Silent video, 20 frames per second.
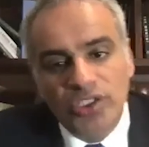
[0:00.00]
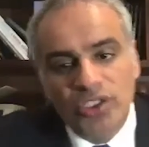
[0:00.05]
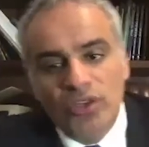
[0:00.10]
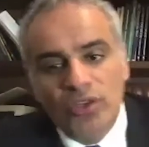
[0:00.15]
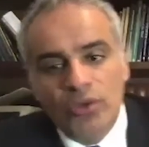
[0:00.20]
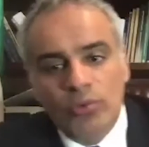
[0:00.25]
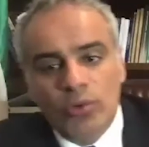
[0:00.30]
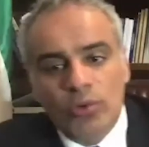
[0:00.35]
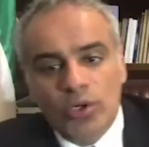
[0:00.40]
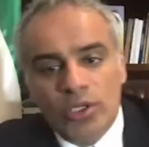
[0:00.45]
in
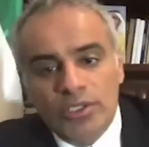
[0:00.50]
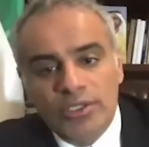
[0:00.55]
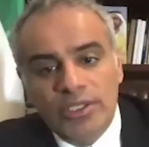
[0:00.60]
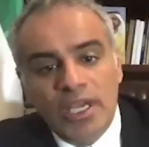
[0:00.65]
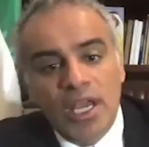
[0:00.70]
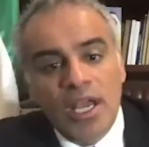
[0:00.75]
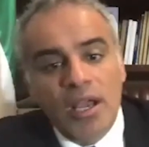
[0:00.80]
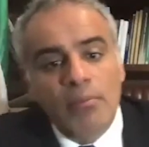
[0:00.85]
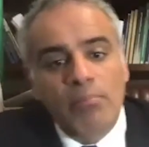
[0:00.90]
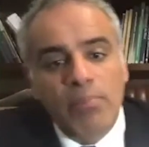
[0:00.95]
the world
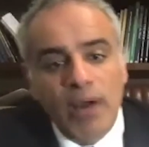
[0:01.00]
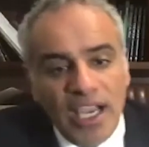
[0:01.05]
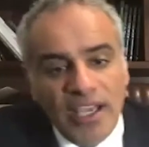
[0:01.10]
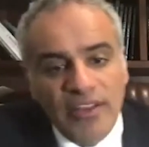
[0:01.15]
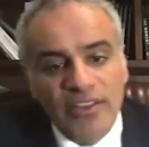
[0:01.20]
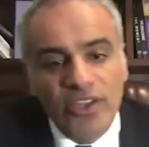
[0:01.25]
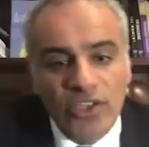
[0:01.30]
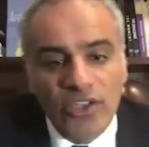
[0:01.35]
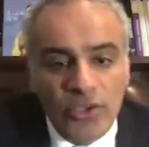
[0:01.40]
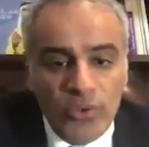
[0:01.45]
by
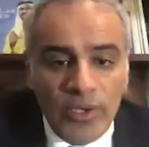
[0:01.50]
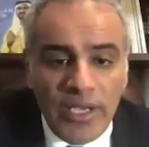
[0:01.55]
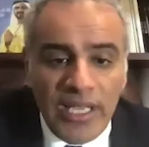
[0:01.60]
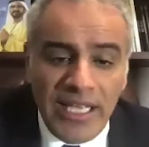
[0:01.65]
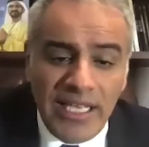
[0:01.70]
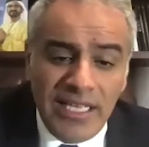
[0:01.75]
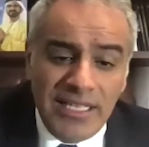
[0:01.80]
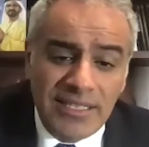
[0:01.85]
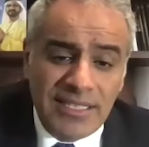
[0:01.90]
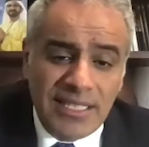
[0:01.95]
the
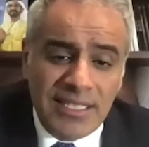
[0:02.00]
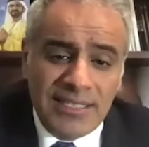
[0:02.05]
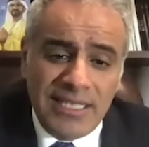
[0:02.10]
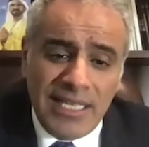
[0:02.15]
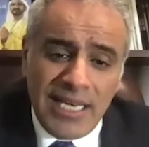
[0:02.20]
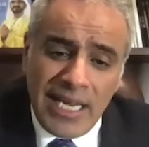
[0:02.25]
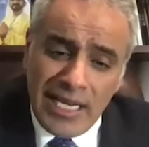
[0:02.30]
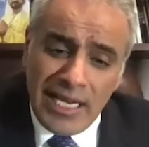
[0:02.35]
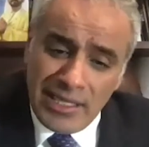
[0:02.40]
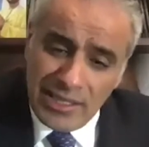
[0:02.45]
UAE
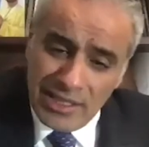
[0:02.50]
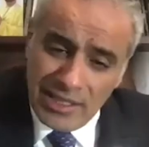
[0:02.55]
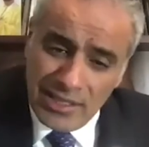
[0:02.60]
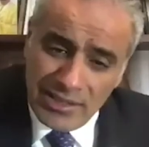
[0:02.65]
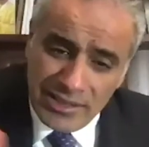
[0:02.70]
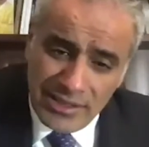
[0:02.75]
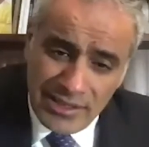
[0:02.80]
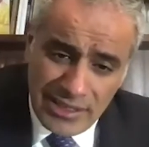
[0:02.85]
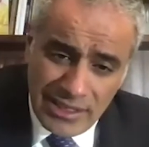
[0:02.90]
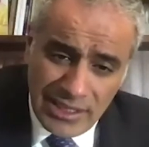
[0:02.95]
centennial
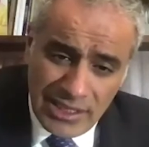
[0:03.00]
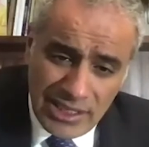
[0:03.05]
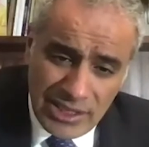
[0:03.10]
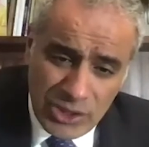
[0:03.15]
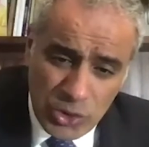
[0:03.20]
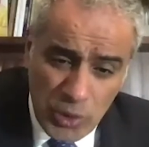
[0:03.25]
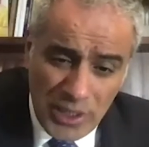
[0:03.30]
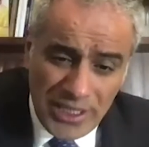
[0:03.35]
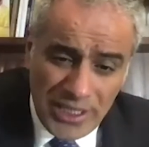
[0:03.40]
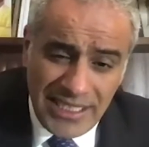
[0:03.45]
in
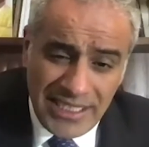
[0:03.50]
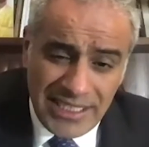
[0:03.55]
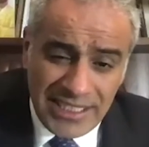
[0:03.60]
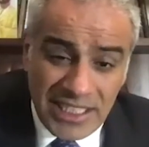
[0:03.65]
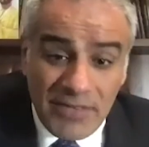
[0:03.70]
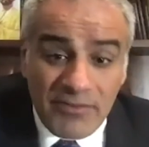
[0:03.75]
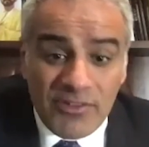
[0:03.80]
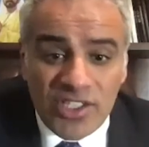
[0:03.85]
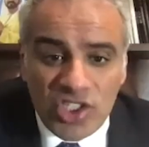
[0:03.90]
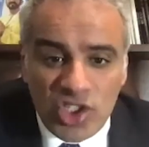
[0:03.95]

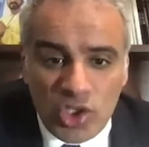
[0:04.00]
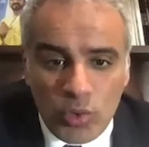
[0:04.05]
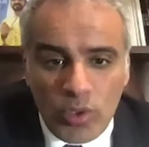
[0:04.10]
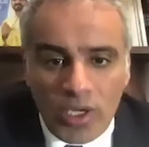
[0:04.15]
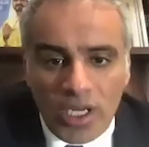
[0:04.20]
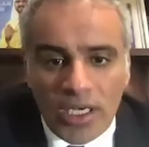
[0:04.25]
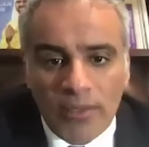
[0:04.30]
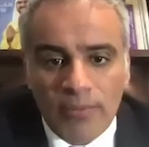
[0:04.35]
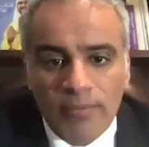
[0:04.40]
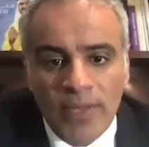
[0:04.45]

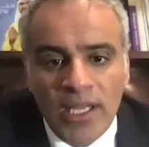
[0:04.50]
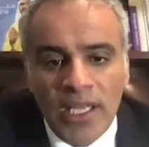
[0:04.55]
2071.